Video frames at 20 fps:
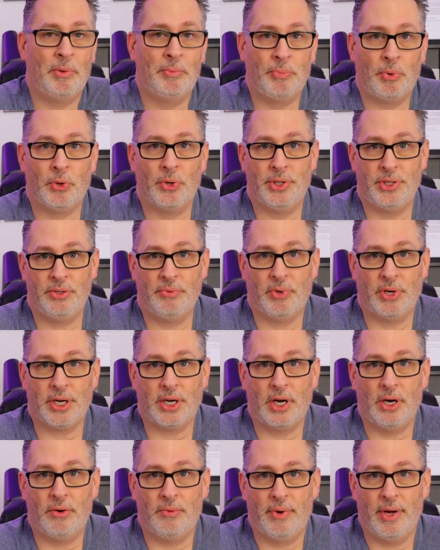of board you want to
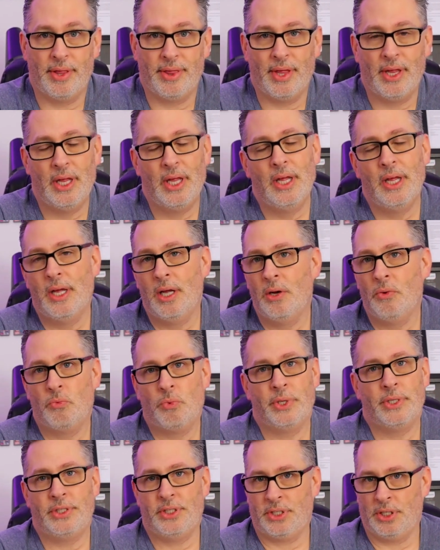go with.
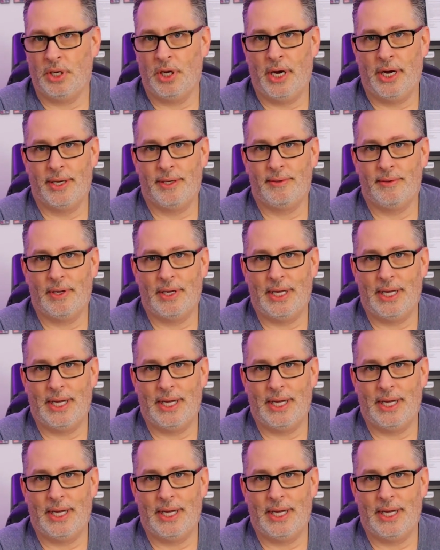We're just not.